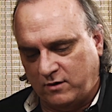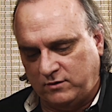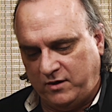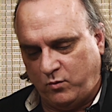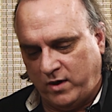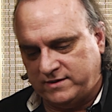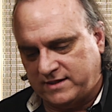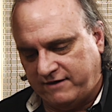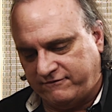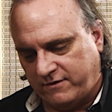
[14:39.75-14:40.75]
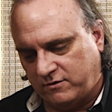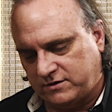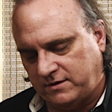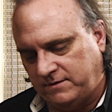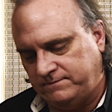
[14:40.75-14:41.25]
only Wednesday,
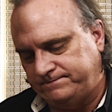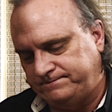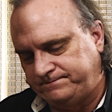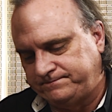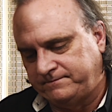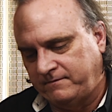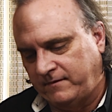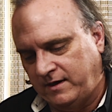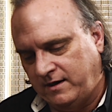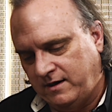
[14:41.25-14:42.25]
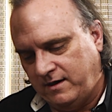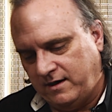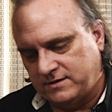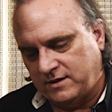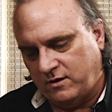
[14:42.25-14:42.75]
folks.
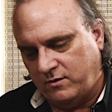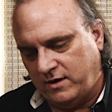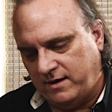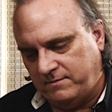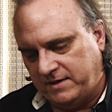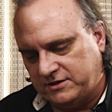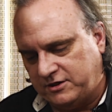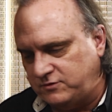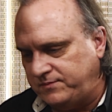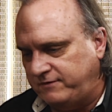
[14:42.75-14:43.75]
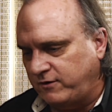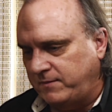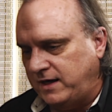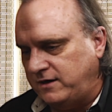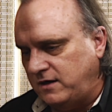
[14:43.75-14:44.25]
So, excuse me for a
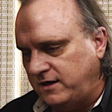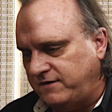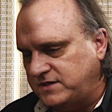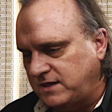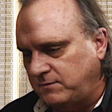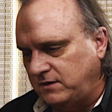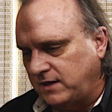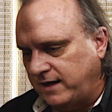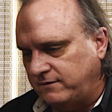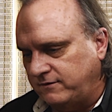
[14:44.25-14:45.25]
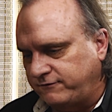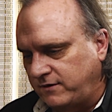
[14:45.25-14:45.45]
minute. You know, I'll give you something to look at